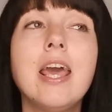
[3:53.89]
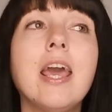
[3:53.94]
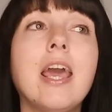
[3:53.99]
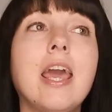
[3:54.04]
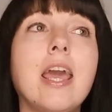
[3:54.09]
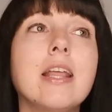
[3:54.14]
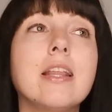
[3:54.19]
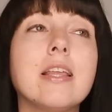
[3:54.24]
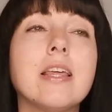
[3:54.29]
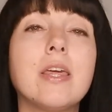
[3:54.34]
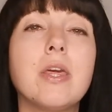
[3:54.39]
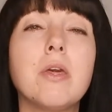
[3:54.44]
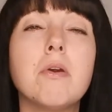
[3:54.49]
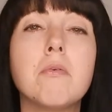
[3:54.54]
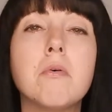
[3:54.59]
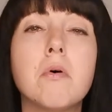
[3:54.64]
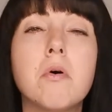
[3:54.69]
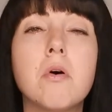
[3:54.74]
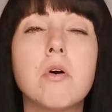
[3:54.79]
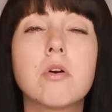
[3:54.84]
and he
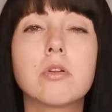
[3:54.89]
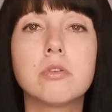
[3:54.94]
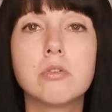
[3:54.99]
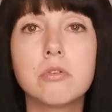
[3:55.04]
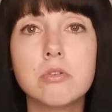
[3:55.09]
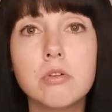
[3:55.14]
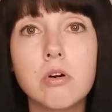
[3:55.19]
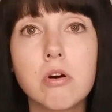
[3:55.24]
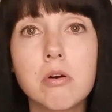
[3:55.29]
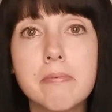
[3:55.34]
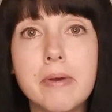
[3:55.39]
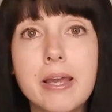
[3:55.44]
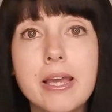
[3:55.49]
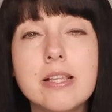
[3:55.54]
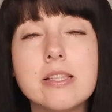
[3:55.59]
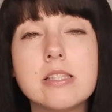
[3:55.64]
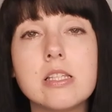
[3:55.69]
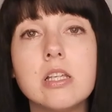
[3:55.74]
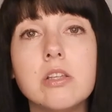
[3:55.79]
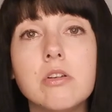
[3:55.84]
wore two Doc
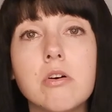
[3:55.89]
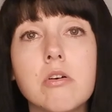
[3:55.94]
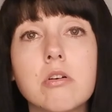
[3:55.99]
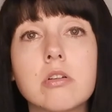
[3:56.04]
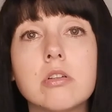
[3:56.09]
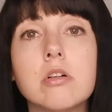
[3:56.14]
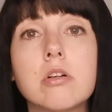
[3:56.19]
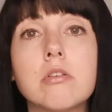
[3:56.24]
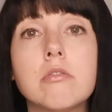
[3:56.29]
Bands in order